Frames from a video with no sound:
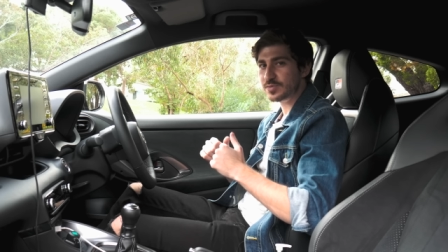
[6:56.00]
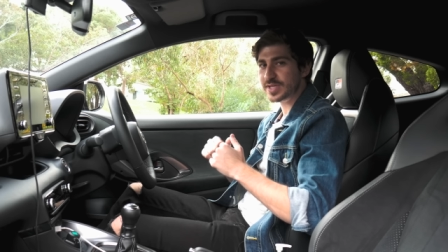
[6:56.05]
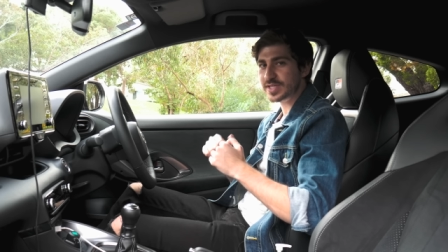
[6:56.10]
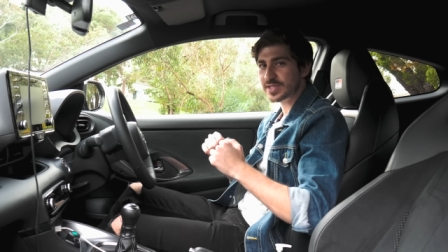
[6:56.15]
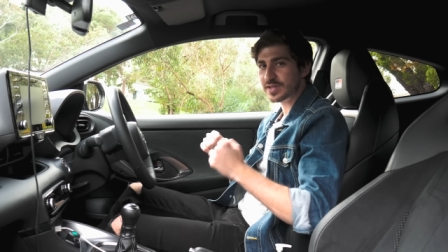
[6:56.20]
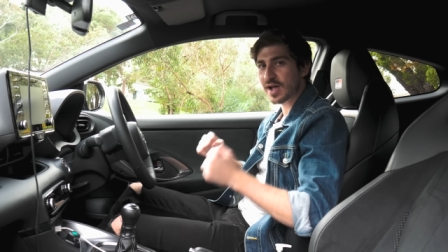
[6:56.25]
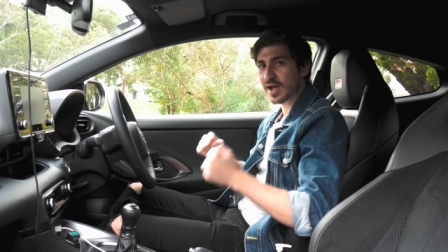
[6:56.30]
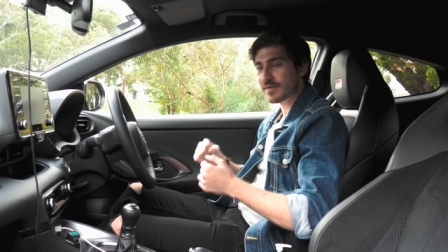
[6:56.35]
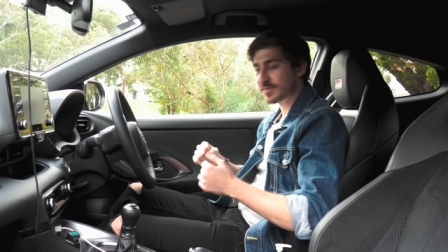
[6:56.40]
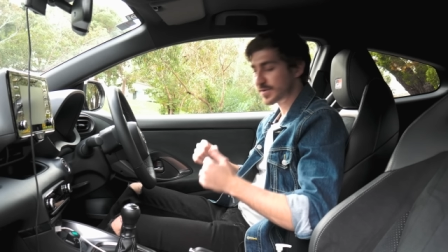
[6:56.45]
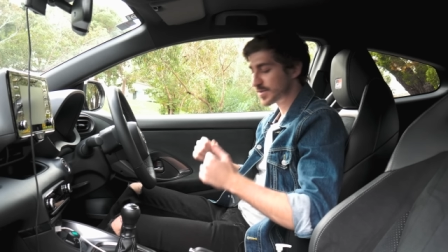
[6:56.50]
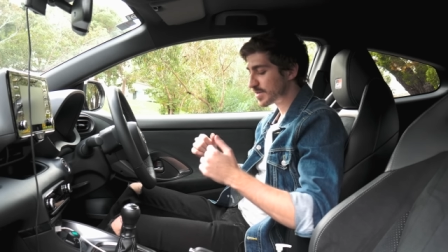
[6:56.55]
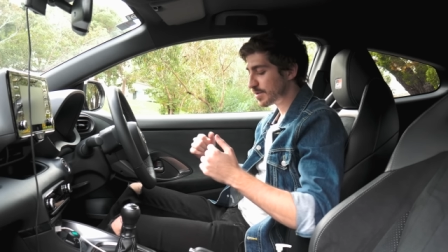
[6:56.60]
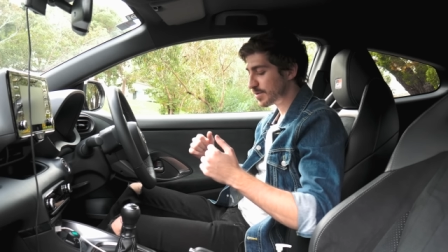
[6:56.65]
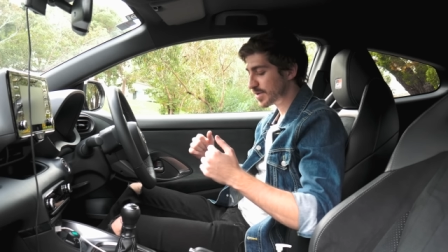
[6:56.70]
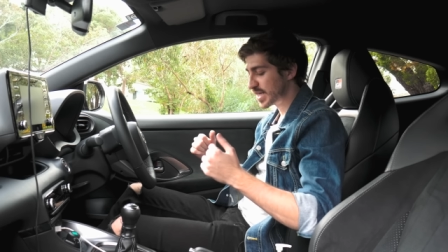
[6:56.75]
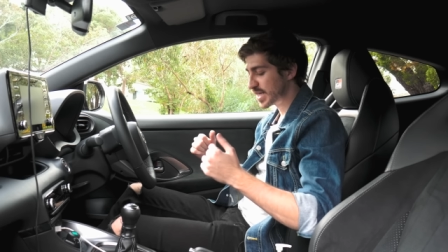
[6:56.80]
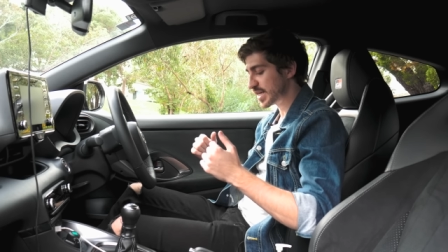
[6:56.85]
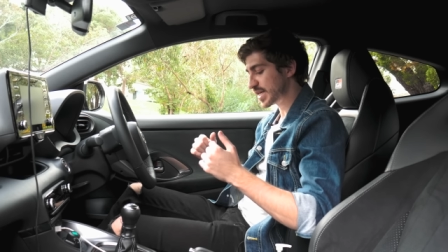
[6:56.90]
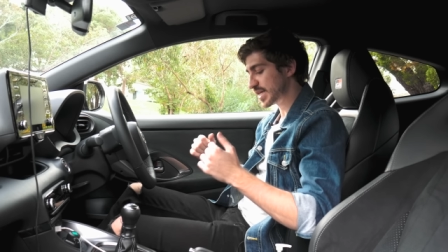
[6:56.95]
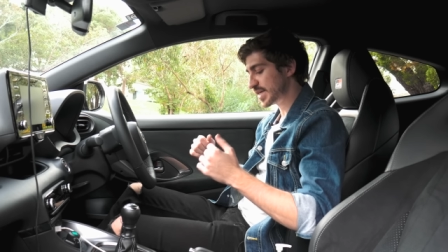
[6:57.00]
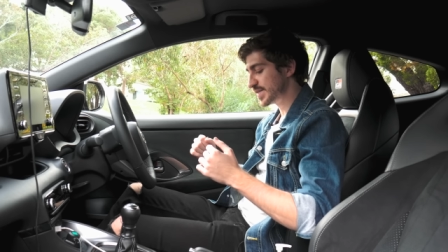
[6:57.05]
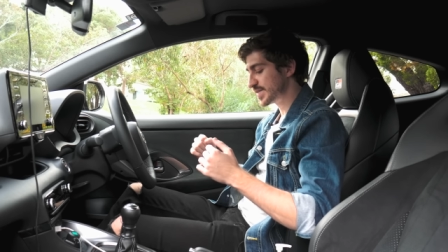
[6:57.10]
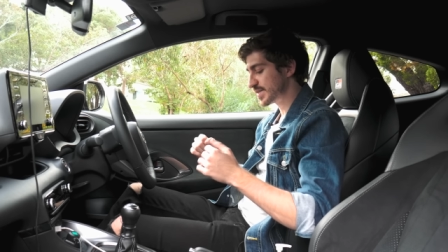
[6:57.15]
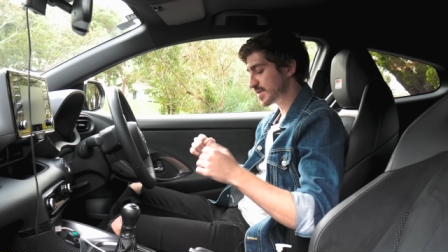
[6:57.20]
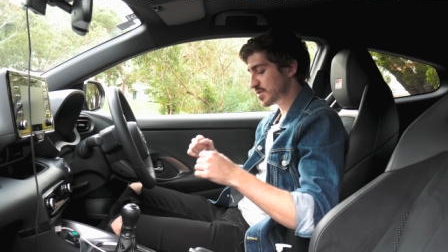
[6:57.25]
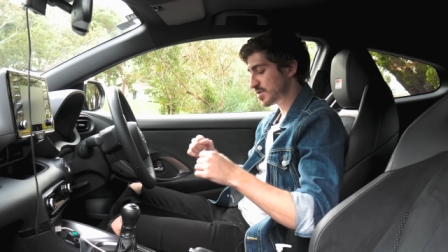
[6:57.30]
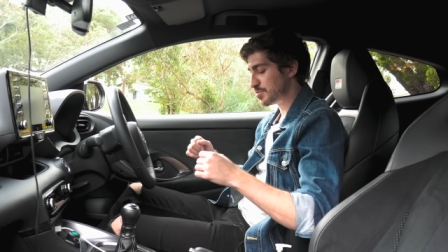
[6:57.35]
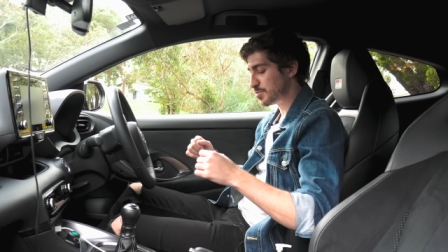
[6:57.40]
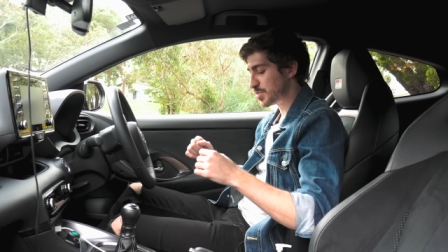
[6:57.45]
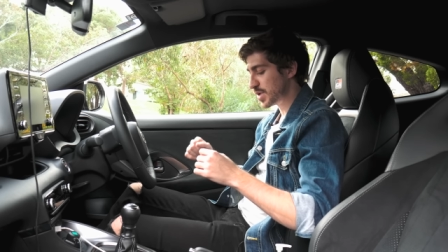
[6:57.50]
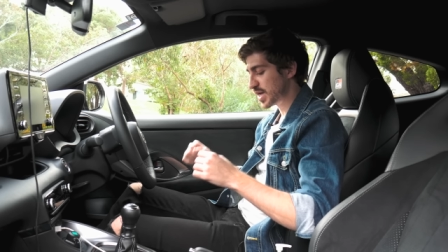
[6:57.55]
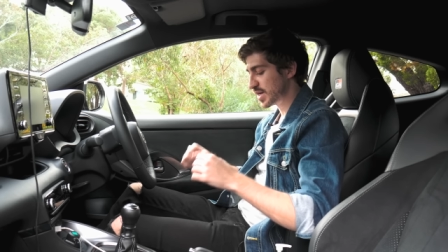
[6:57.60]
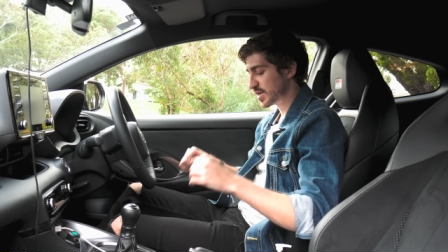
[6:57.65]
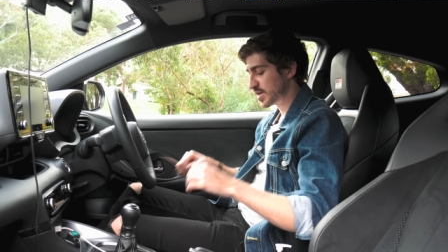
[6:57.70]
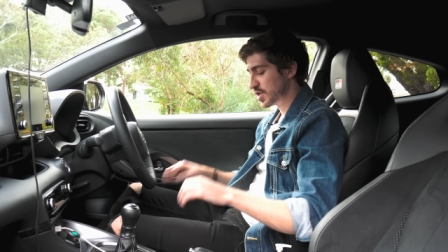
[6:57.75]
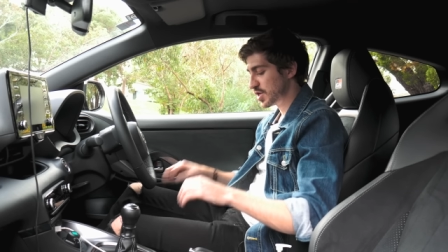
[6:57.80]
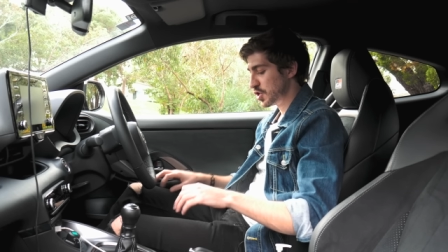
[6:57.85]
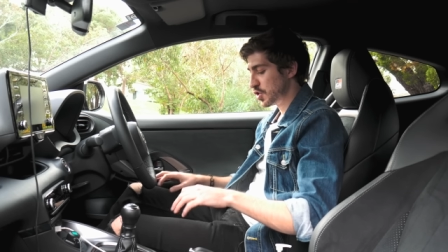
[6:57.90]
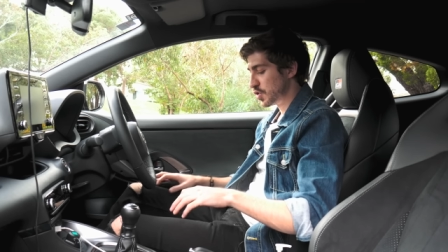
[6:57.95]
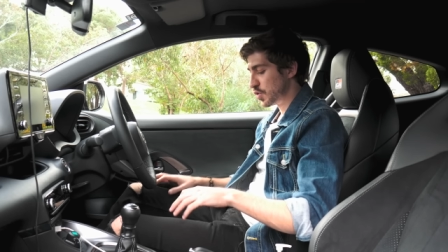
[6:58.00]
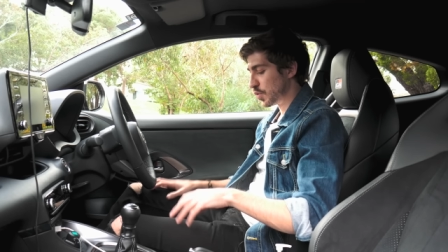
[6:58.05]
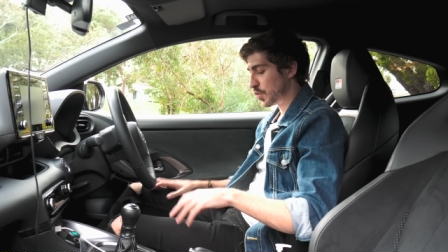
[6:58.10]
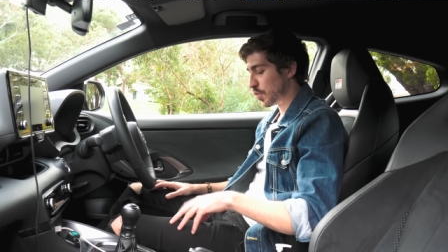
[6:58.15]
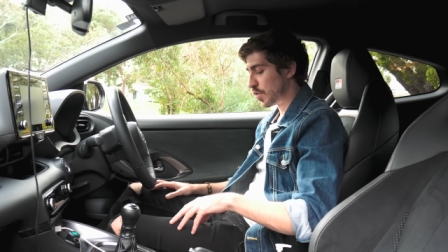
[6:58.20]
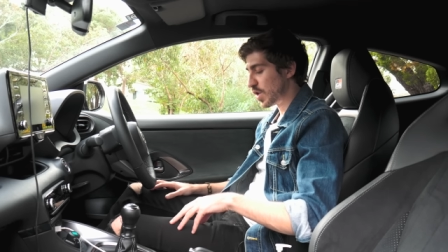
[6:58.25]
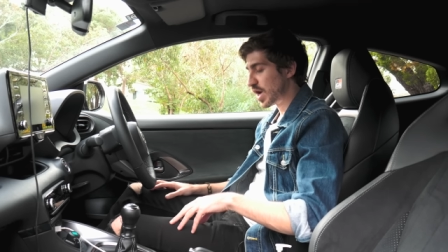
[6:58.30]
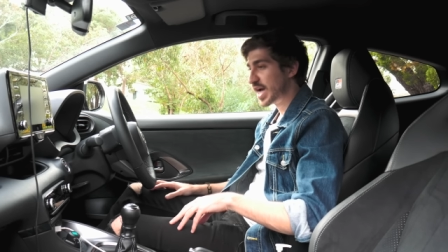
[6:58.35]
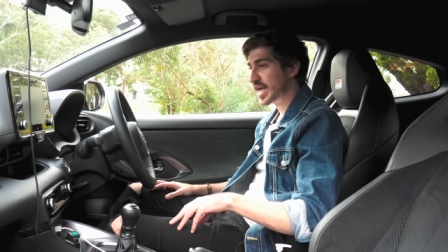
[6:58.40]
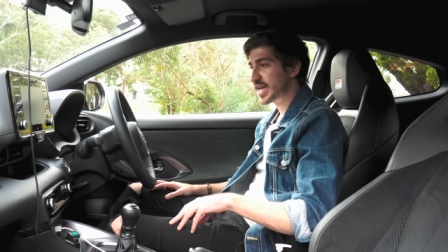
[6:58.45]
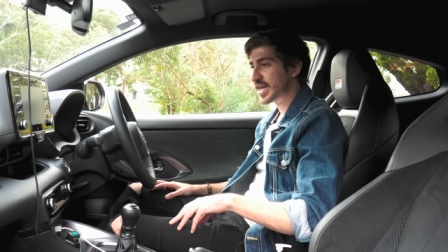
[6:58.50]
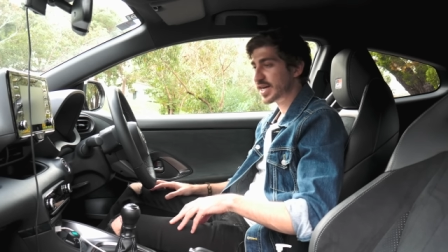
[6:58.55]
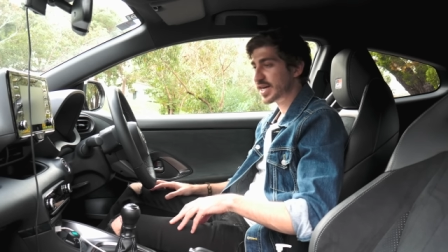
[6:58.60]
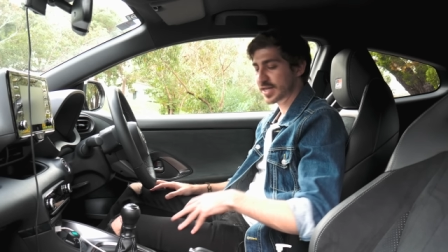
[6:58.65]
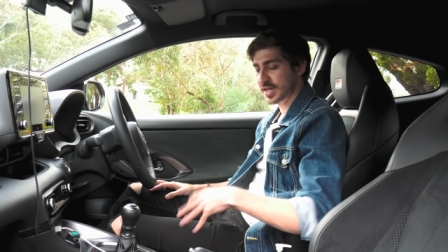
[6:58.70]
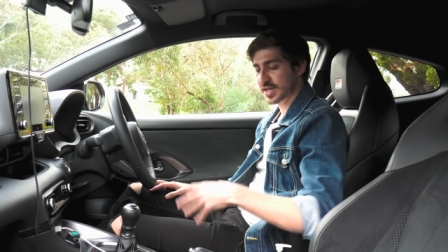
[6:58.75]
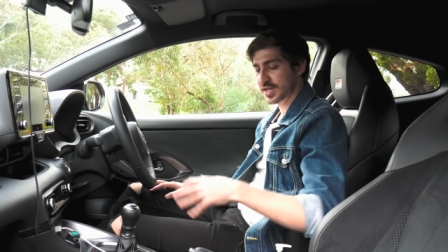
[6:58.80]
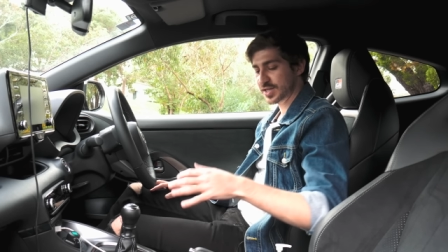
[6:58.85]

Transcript: bit tight for someone that is a bit wider.